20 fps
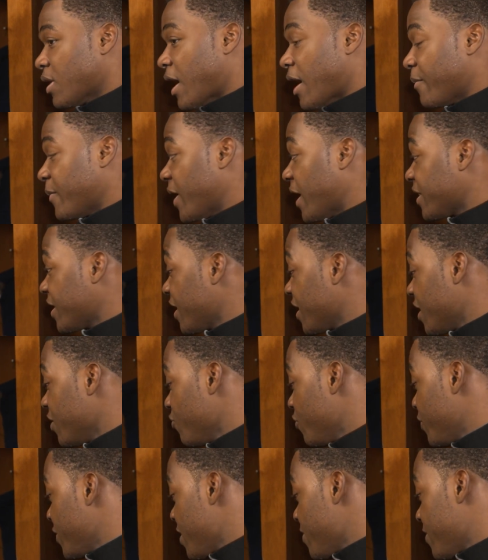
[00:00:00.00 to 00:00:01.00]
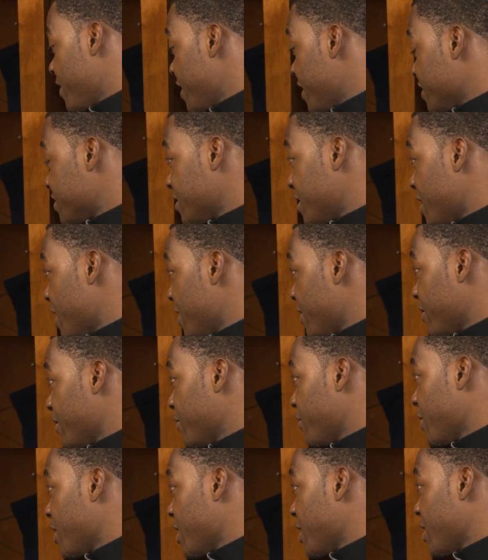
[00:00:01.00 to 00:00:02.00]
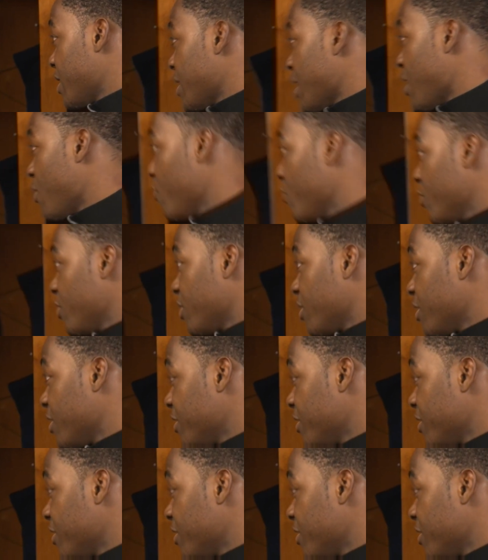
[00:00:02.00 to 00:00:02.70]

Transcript: I mean, I think he would be able to answer that better than I would.